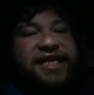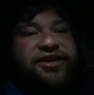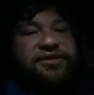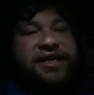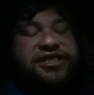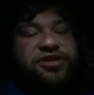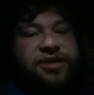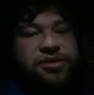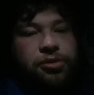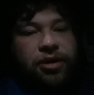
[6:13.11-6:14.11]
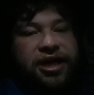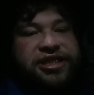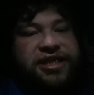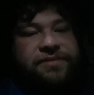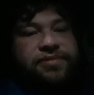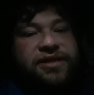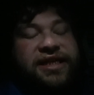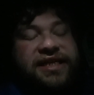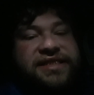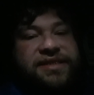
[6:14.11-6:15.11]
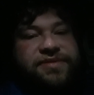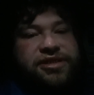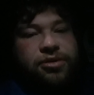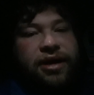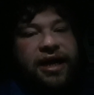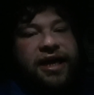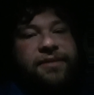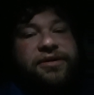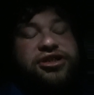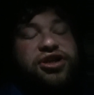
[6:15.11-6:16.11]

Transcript: thank you guys so much for watching. Please subscribe.